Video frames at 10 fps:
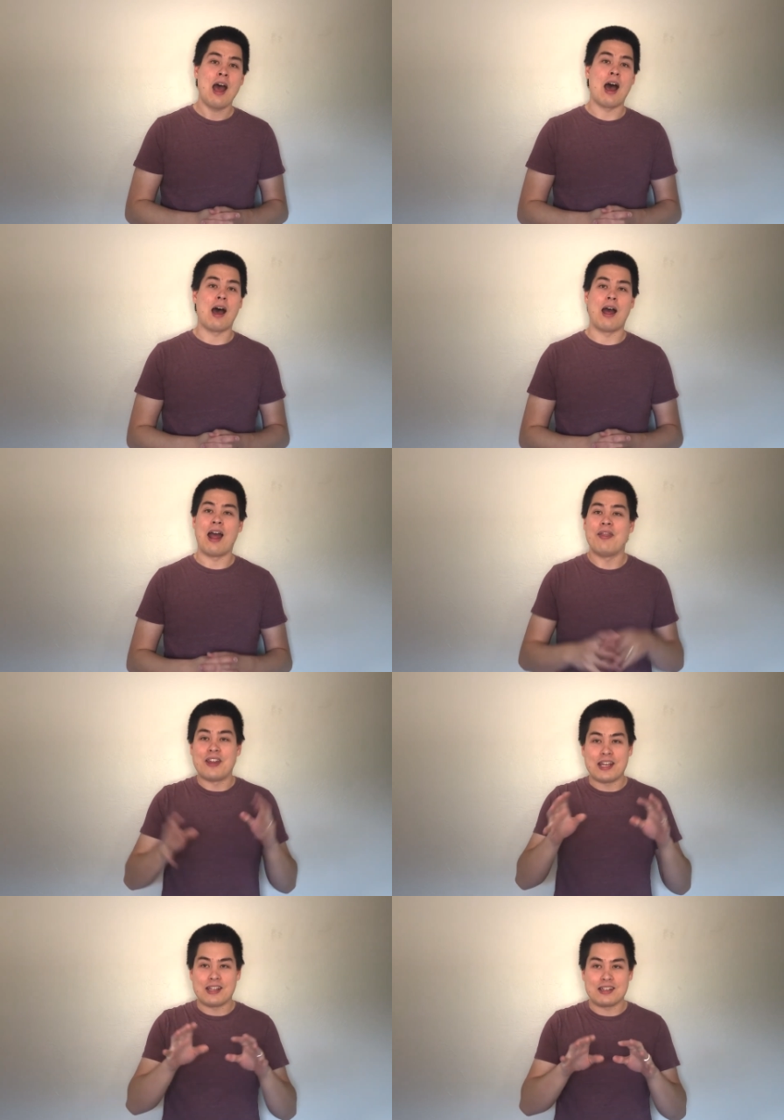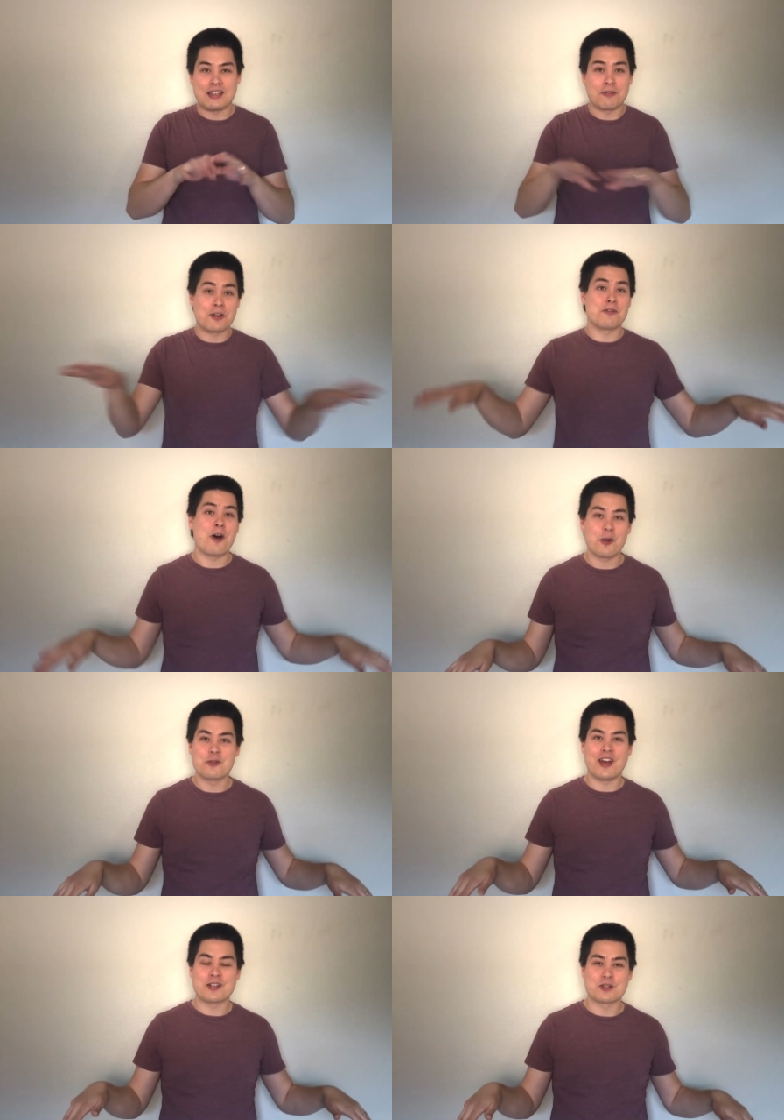Uh, and they get rid of all of
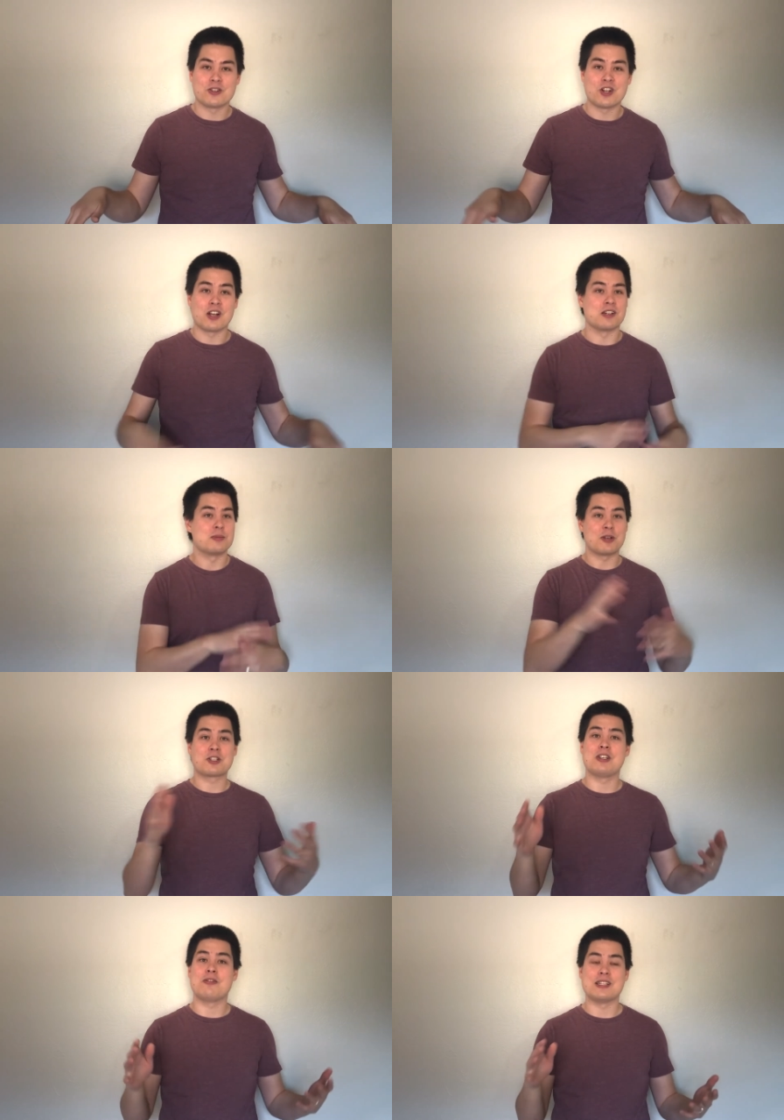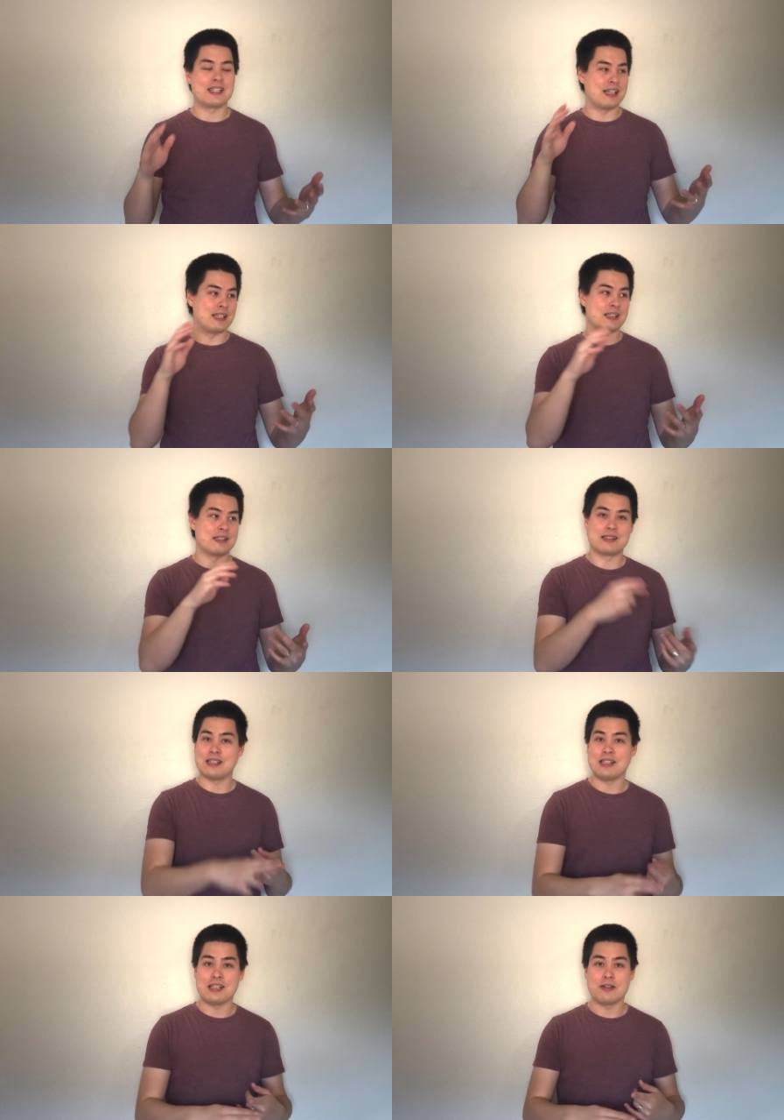the extra junk, especially if it's a
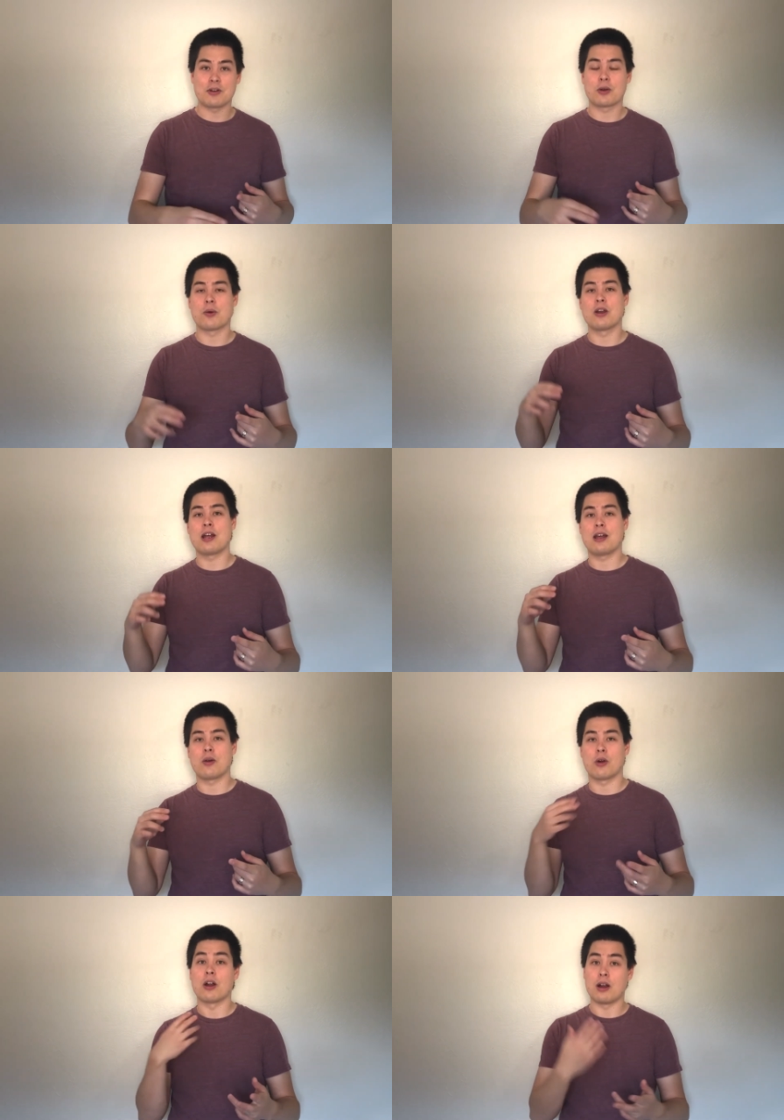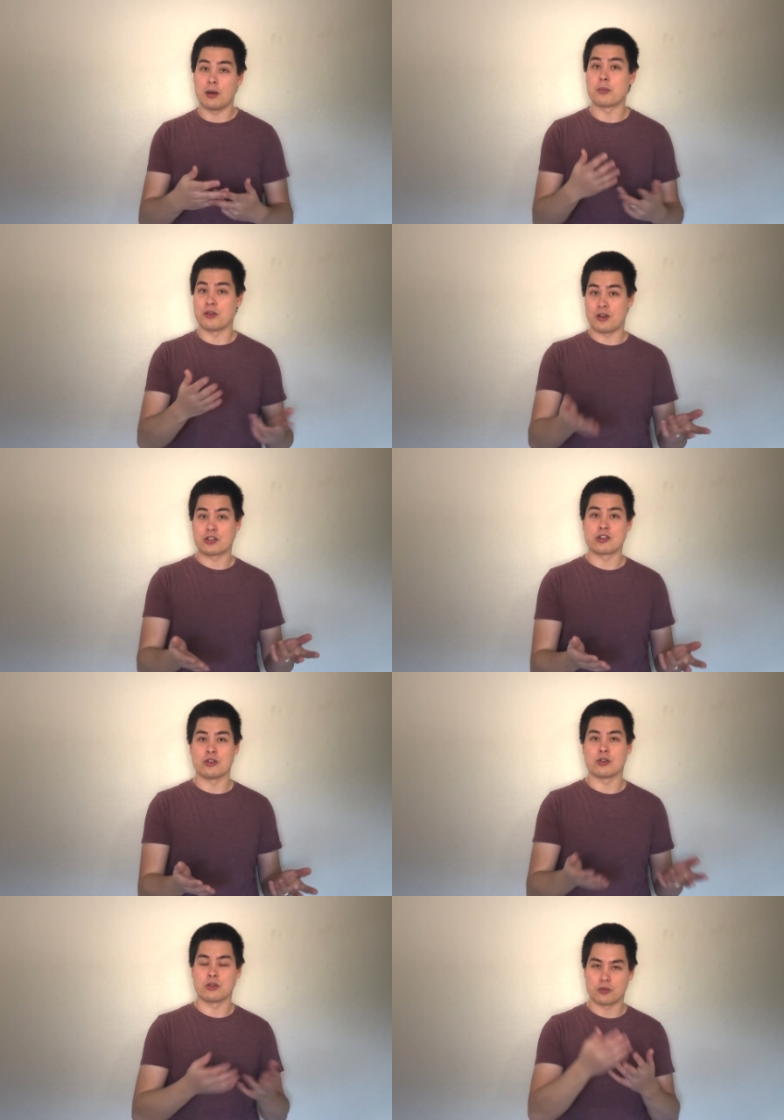CD recording or a
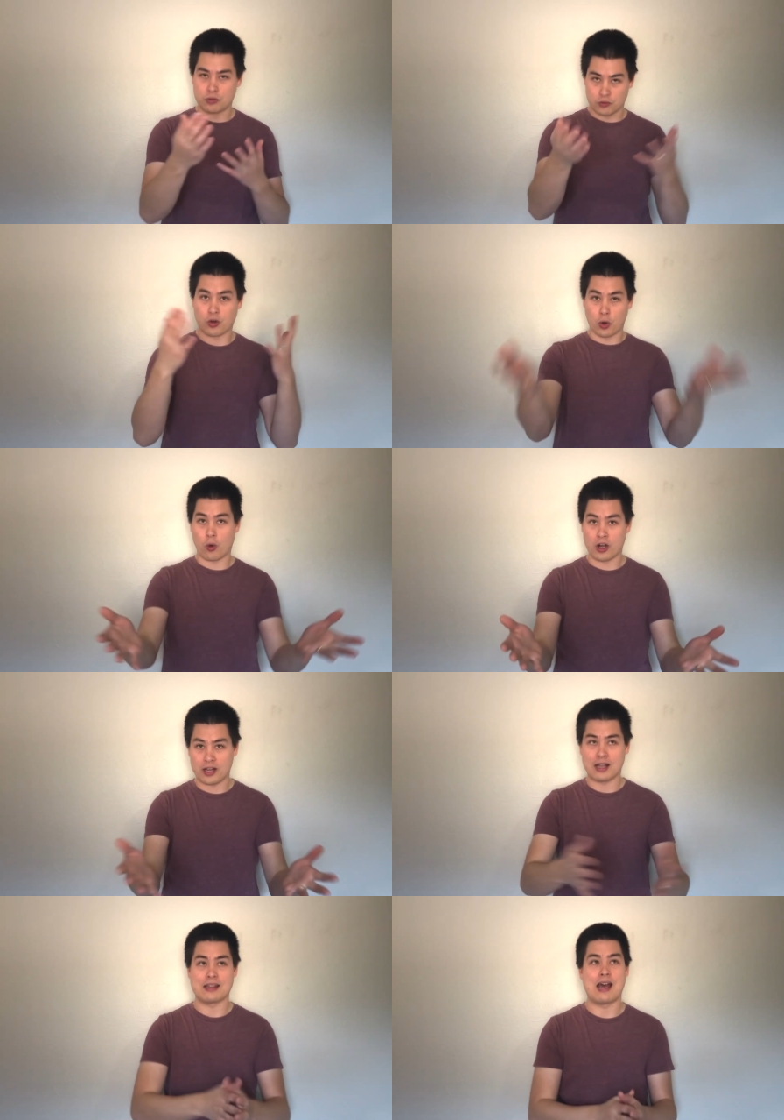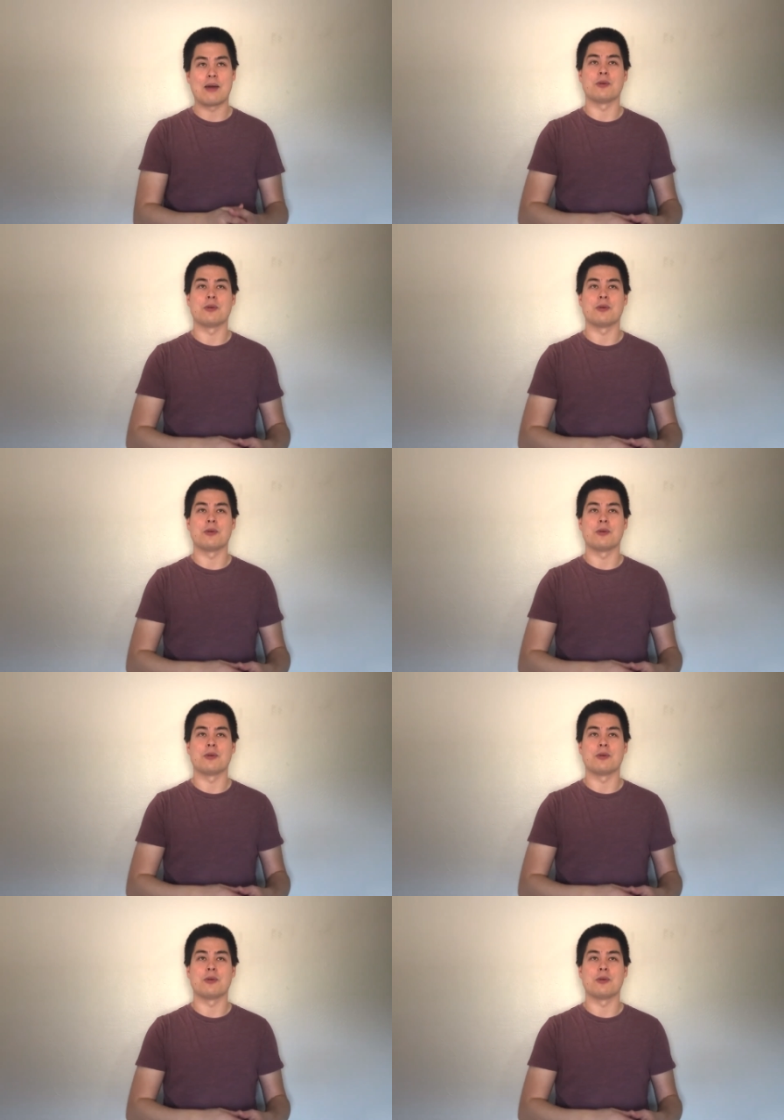professional recording like that.